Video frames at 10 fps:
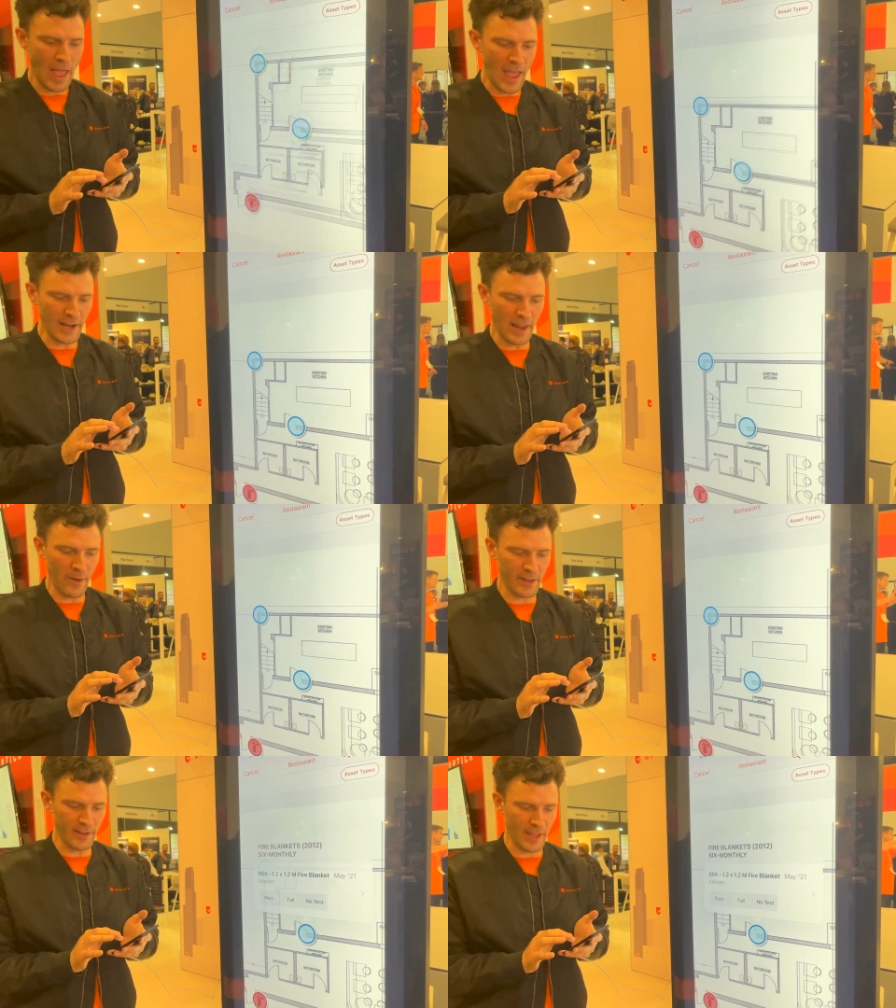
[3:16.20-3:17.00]
and now
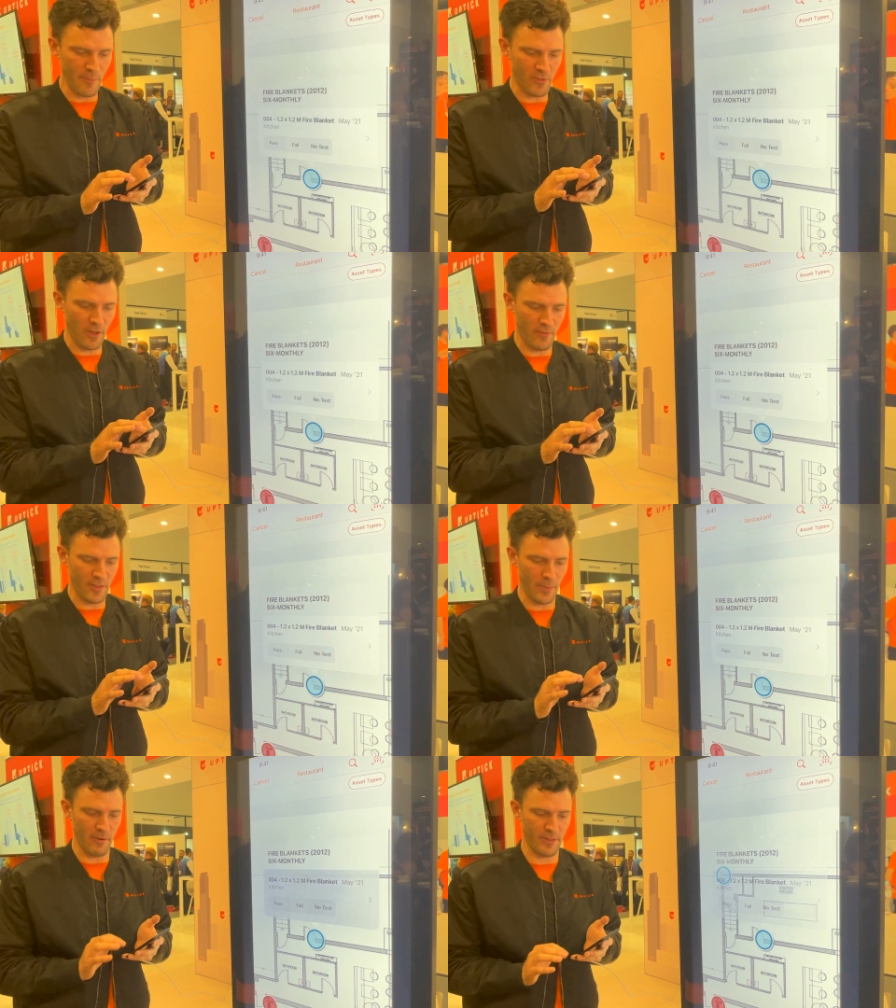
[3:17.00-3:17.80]
I can keep
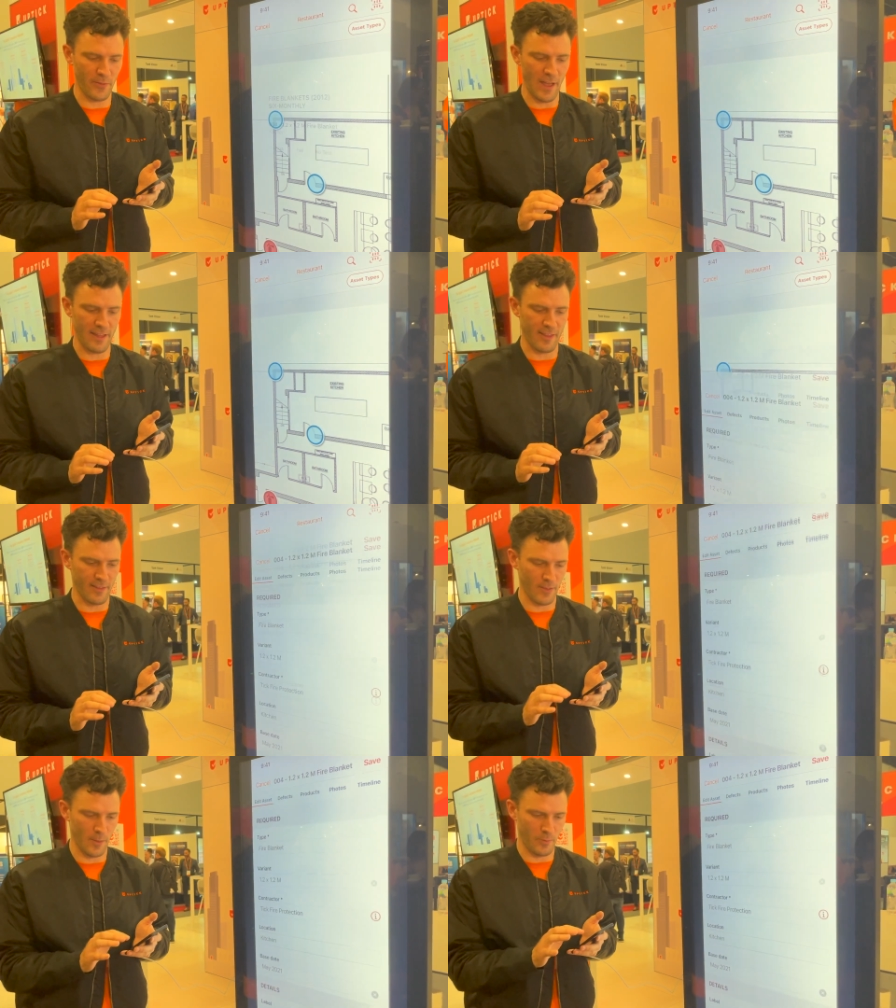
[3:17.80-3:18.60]
servicing the rest of the
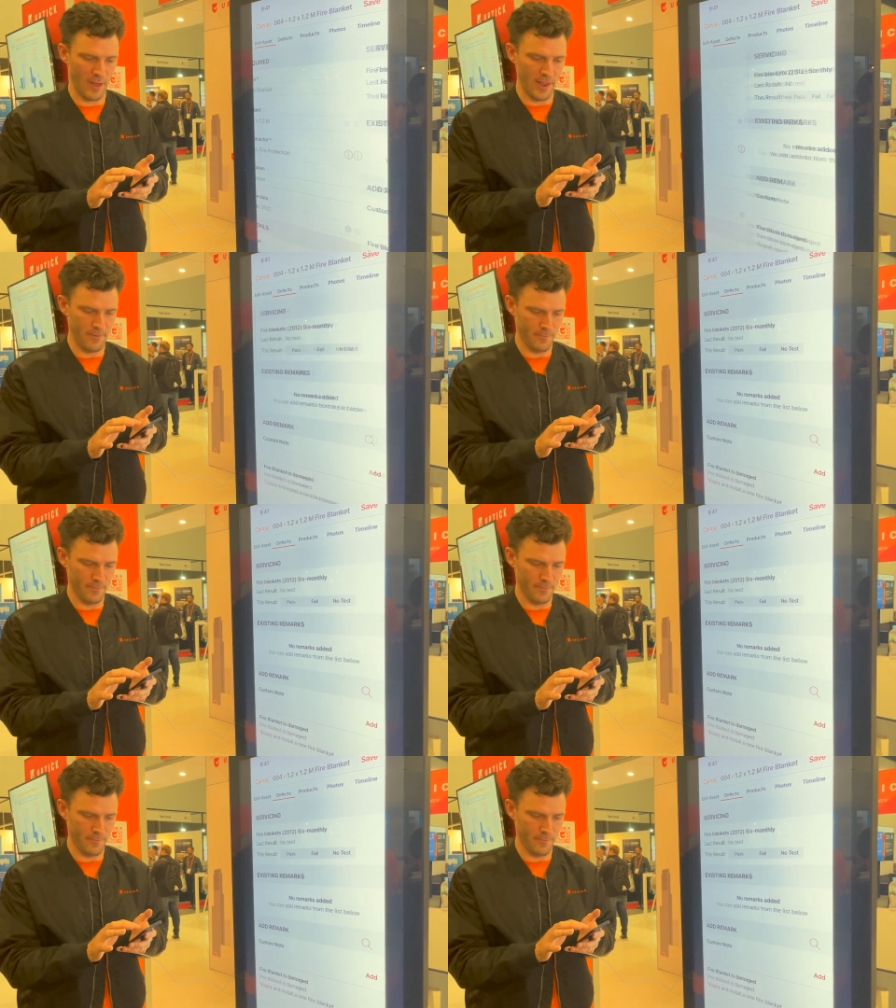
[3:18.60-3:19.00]
assets on the plane.